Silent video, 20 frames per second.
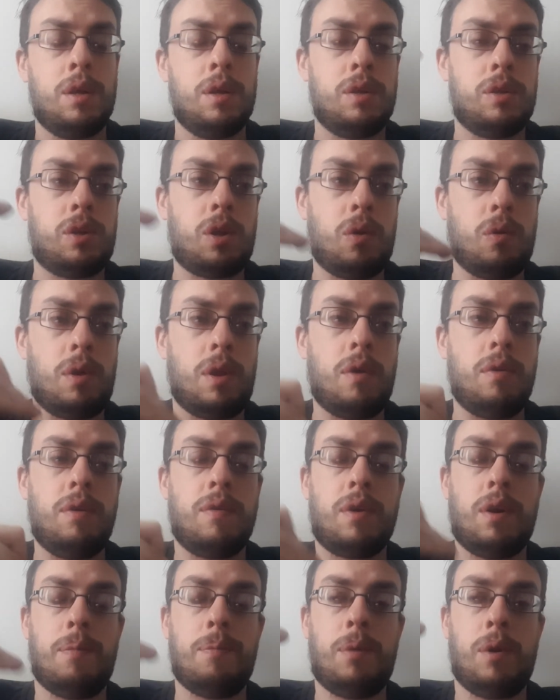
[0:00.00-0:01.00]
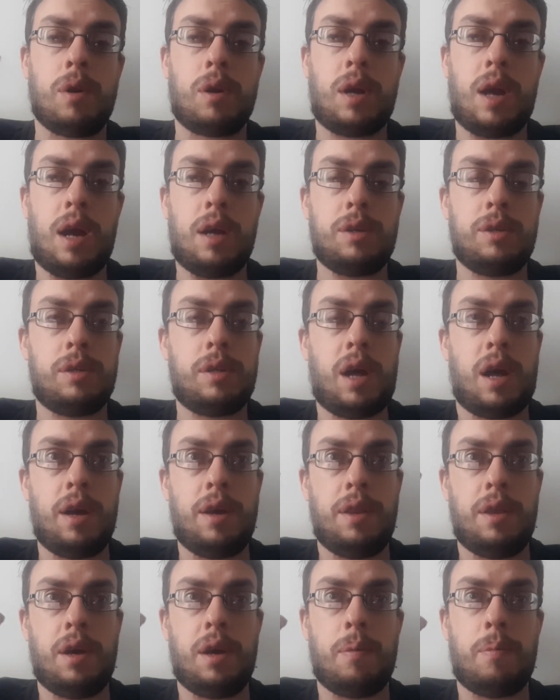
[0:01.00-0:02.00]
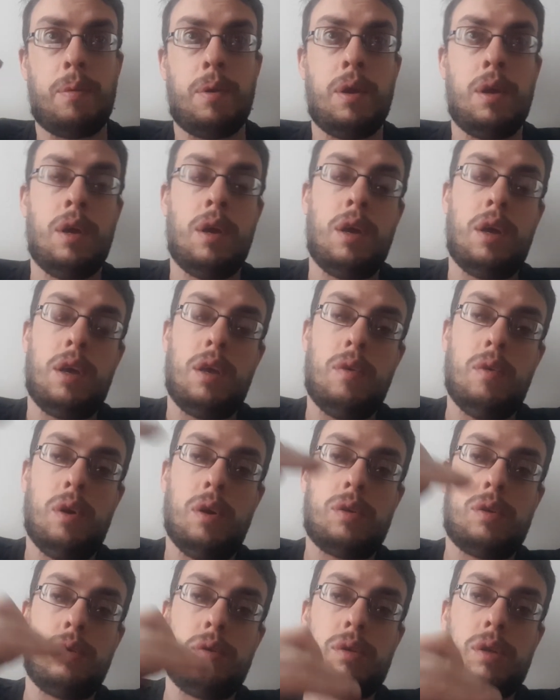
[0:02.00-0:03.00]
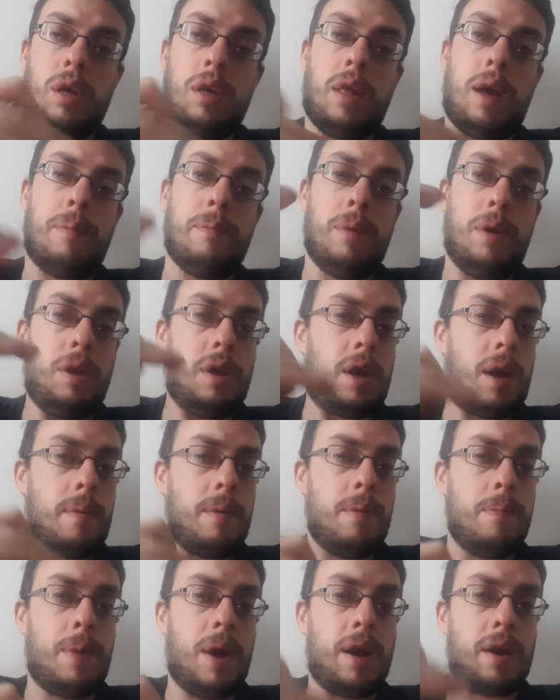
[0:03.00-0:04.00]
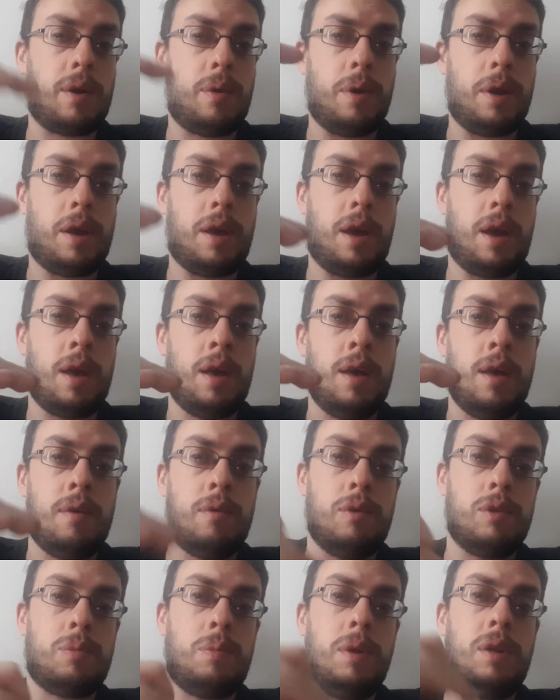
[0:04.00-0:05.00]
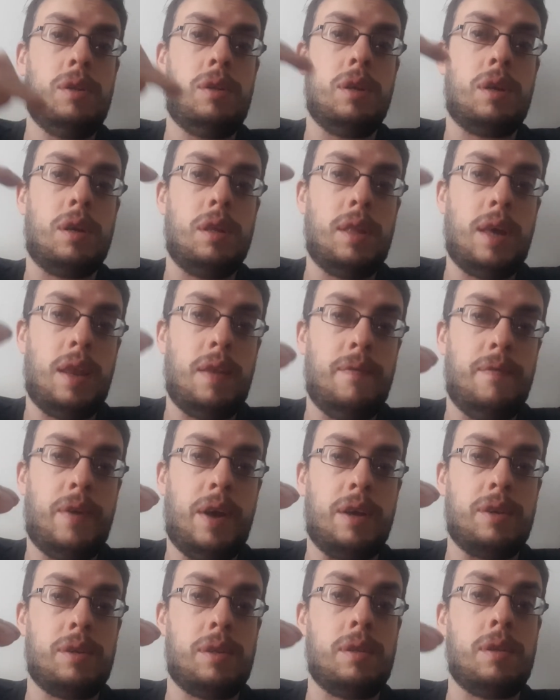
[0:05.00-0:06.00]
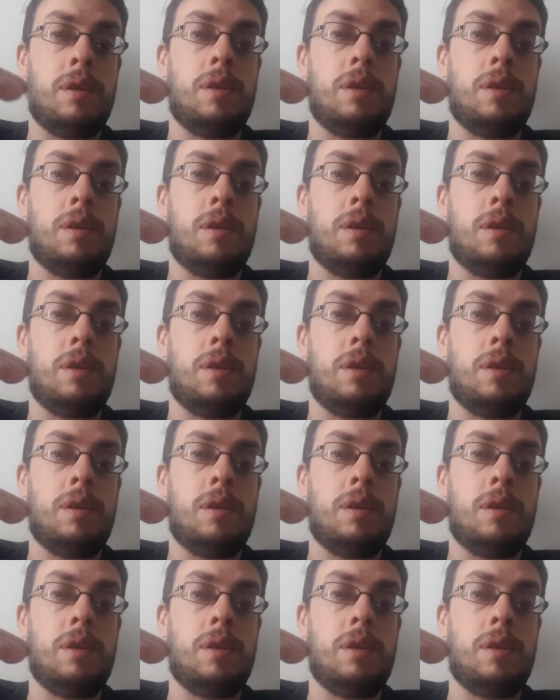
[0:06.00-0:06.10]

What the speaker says: So although you've got more cash tied up, you also see that money coming back quicker, which means you can then invest